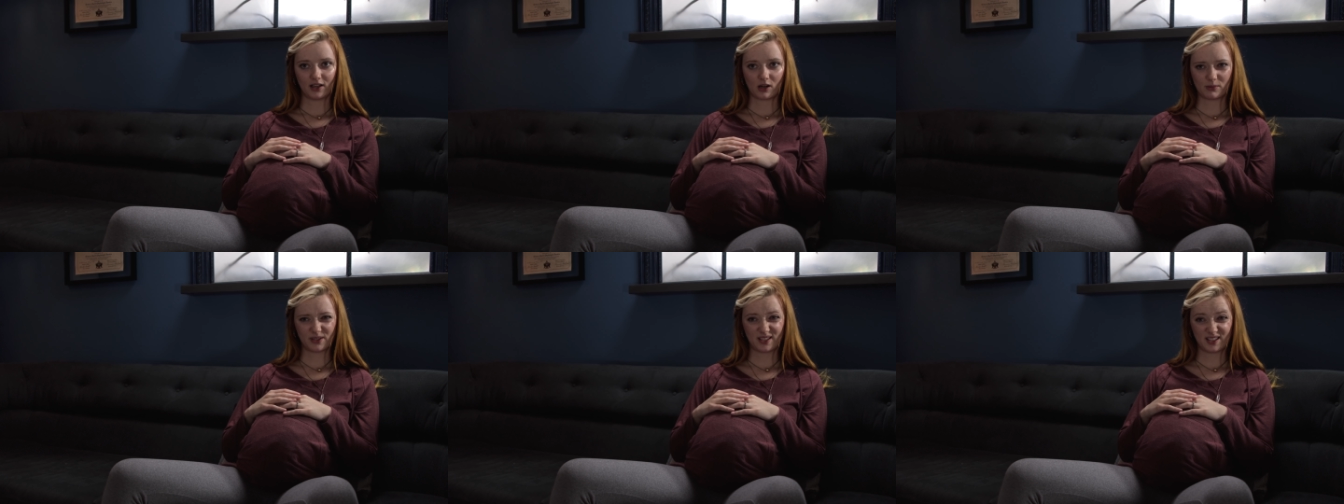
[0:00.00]

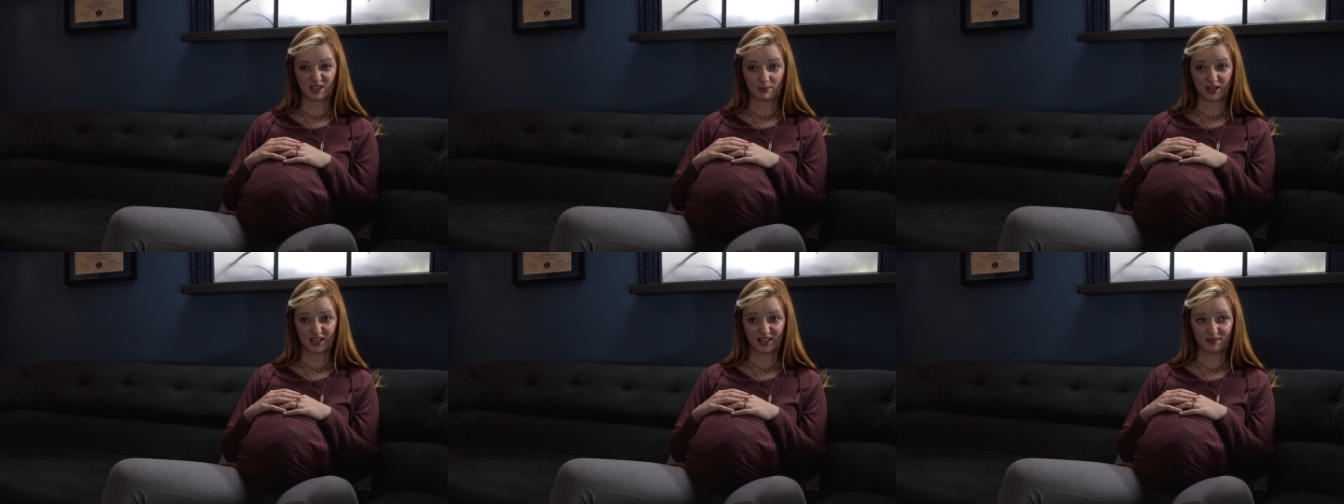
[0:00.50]
Almost since the
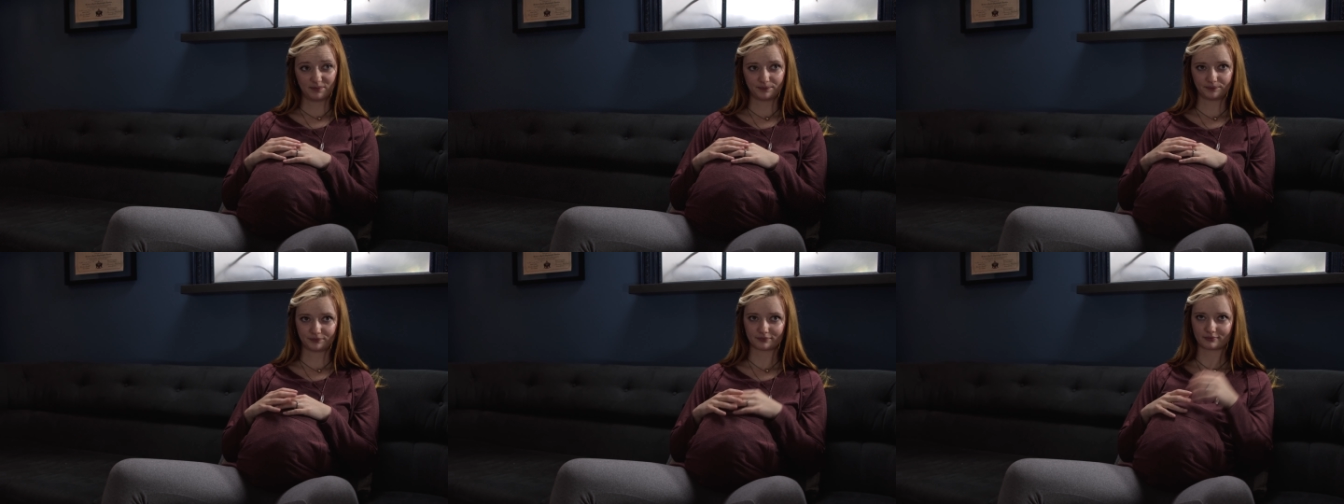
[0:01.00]
beginning.
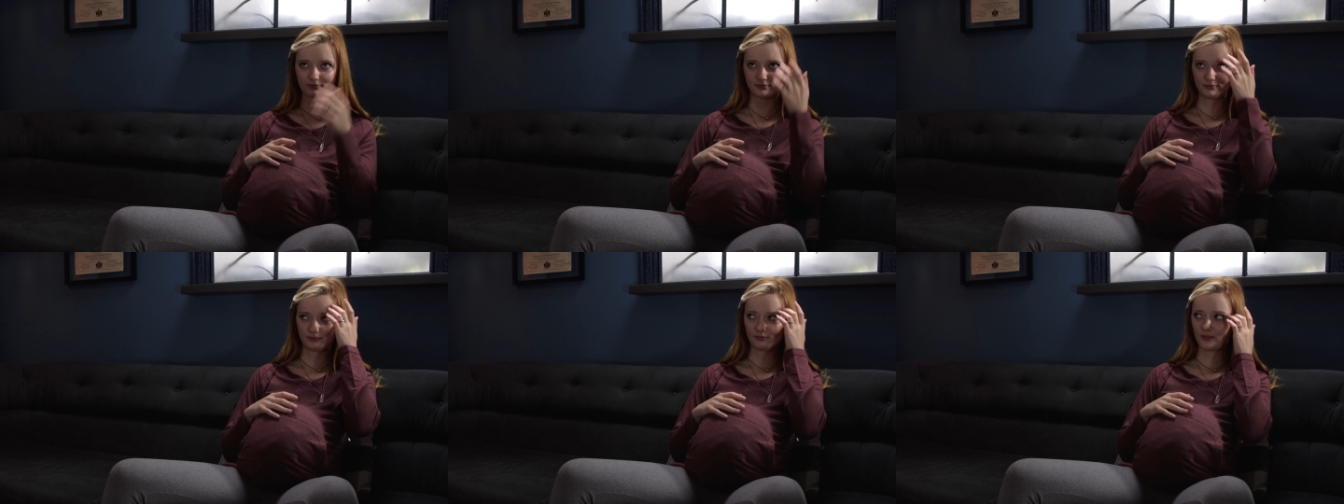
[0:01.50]

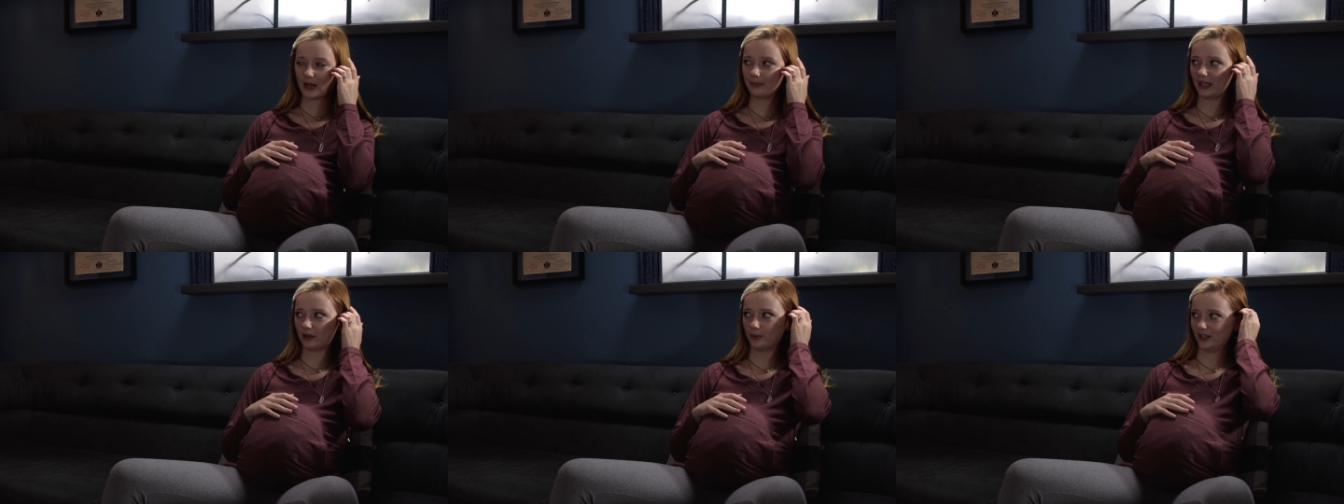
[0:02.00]
I
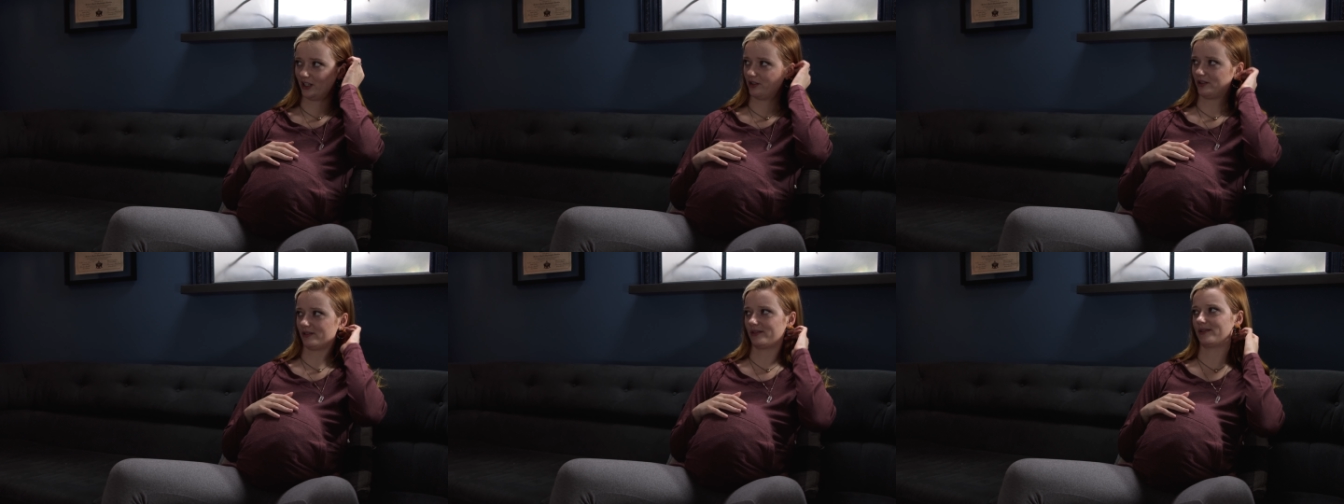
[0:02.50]
play Quidditch
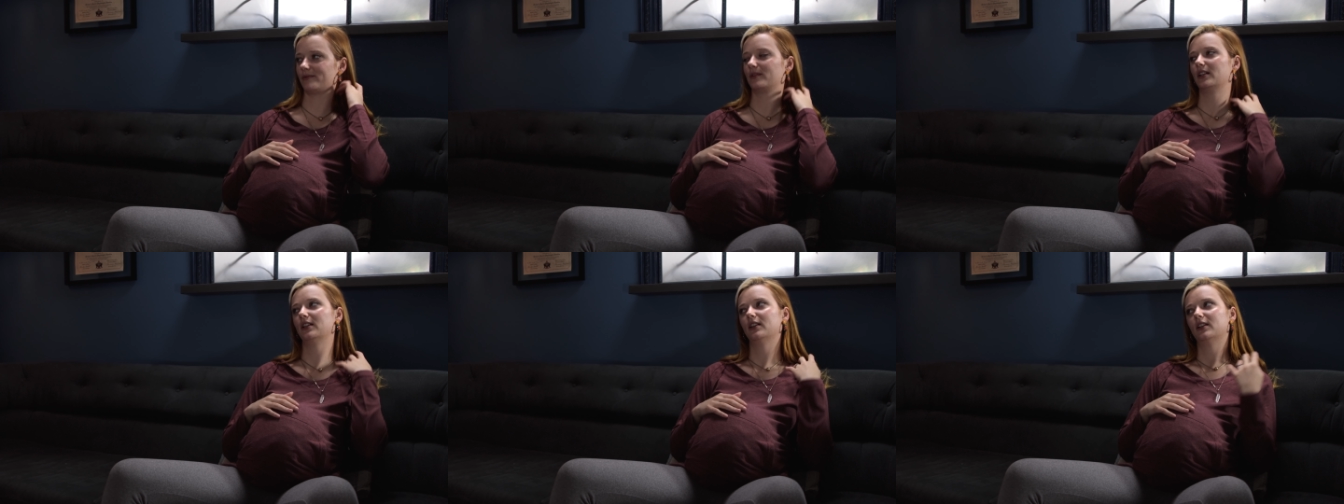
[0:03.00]
and it's
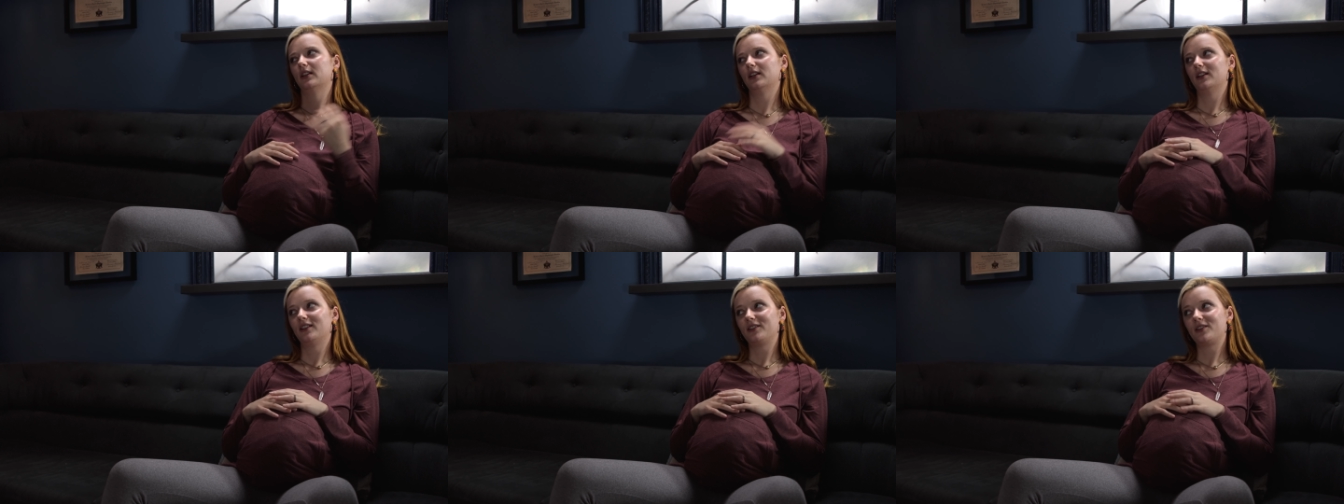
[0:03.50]

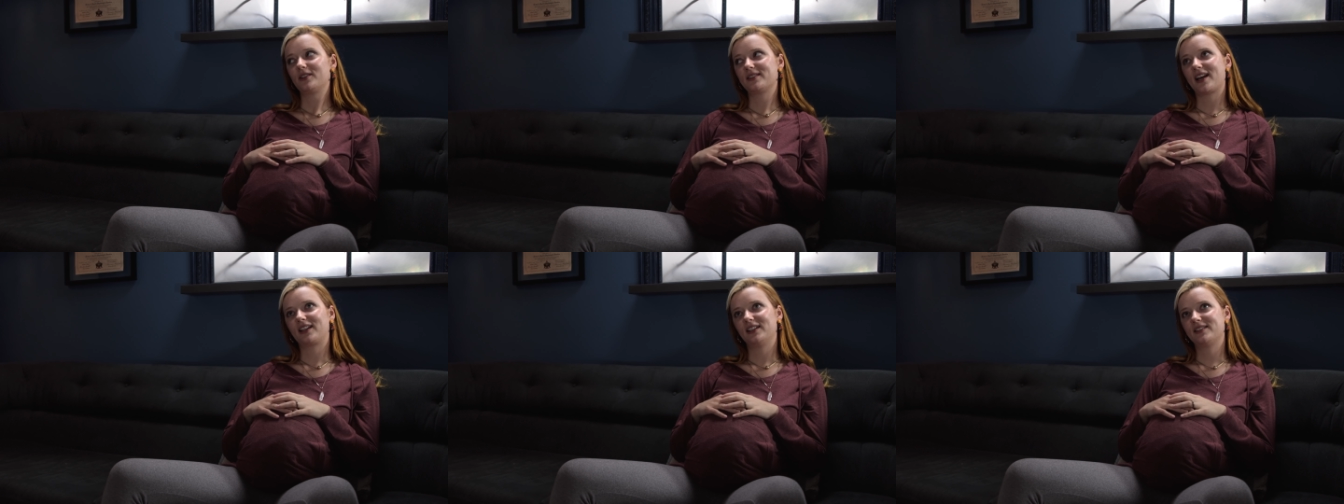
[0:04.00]
not
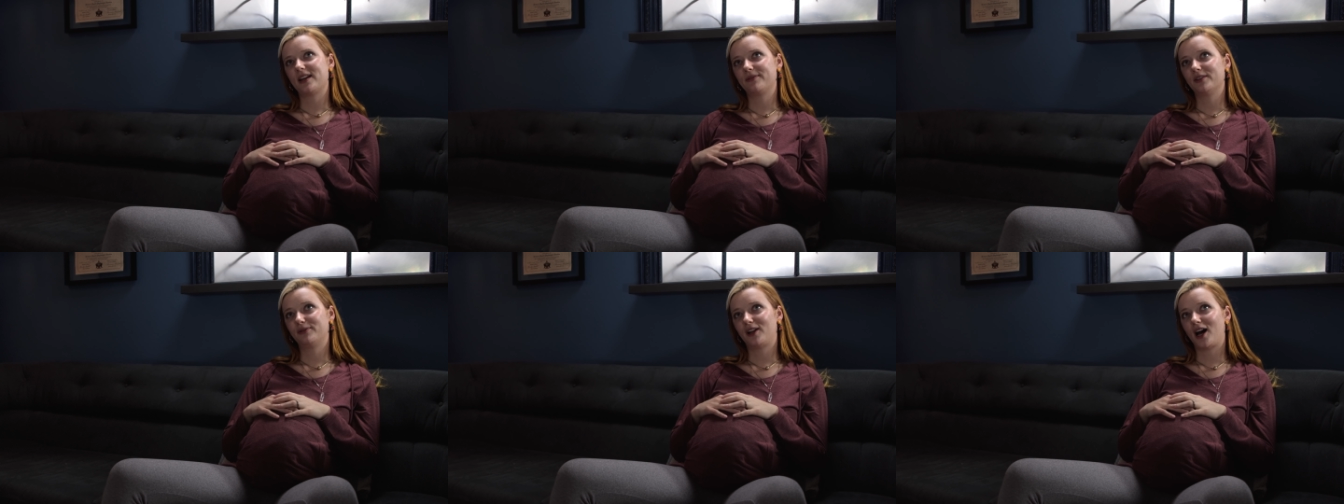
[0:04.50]
exactly safe
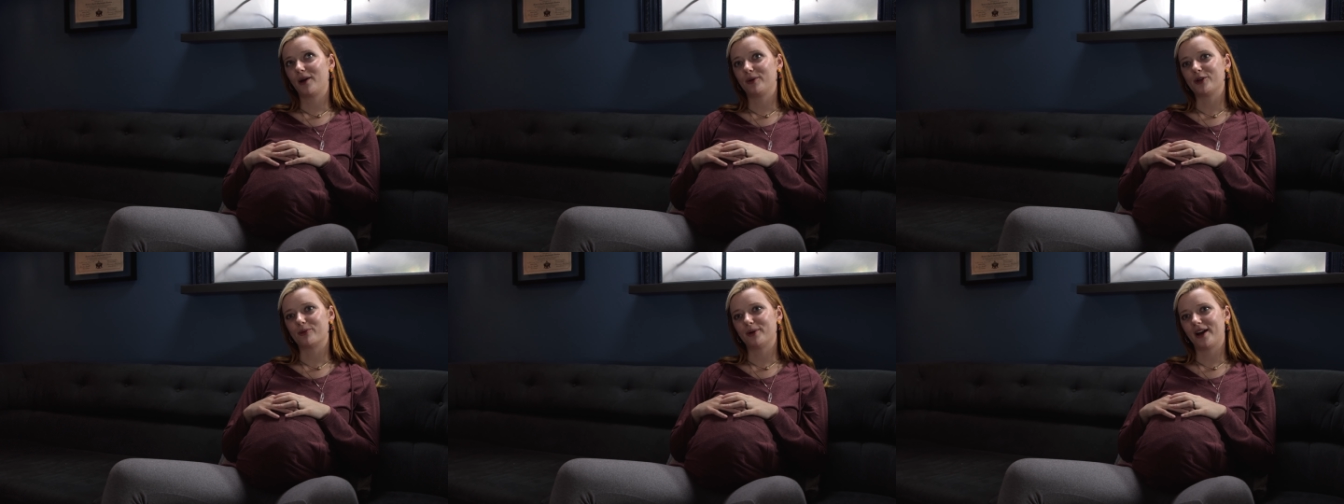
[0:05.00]
to fly when
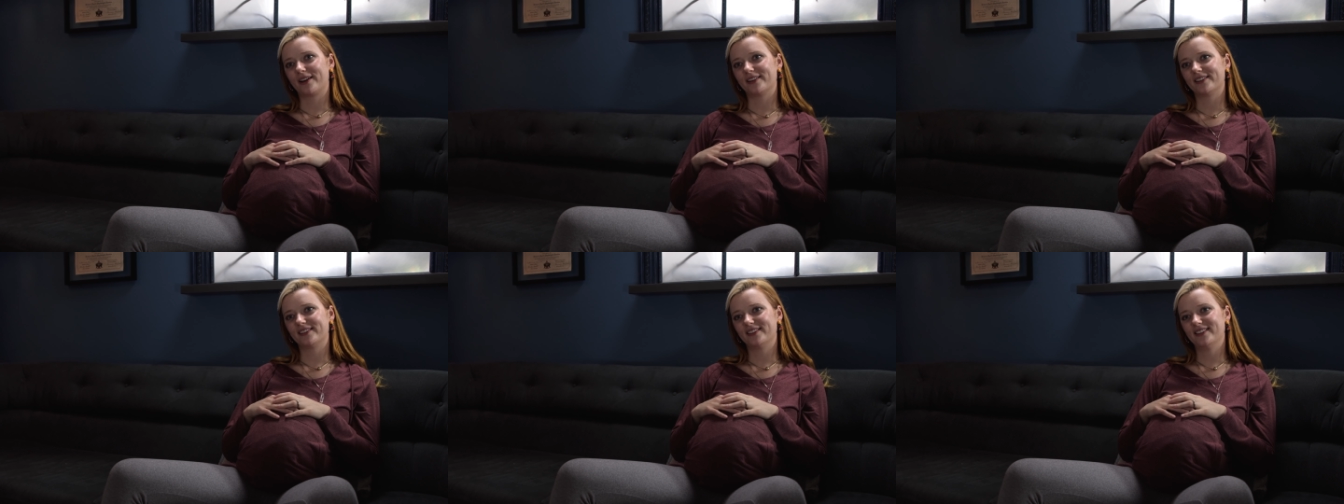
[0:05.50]
you're
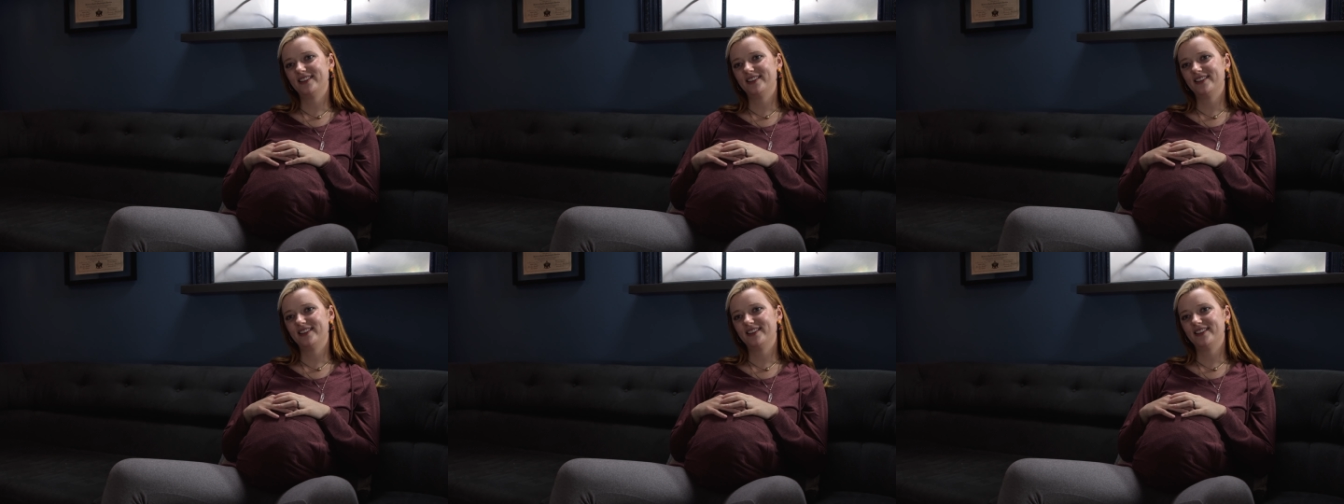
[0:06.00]
pregnant.